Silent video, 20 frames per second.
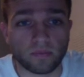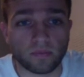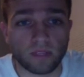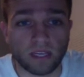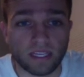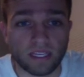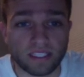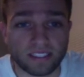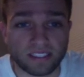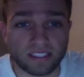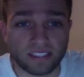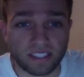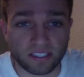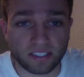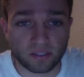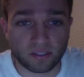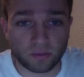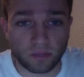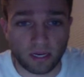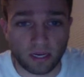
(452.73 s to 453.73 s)
is
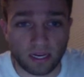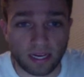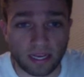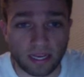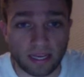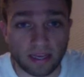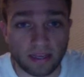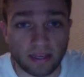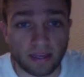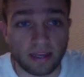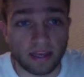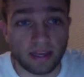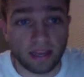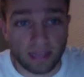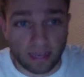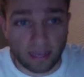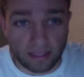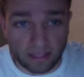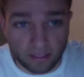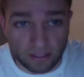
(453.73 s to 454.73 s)
6y.
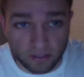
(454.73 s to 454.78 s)
And then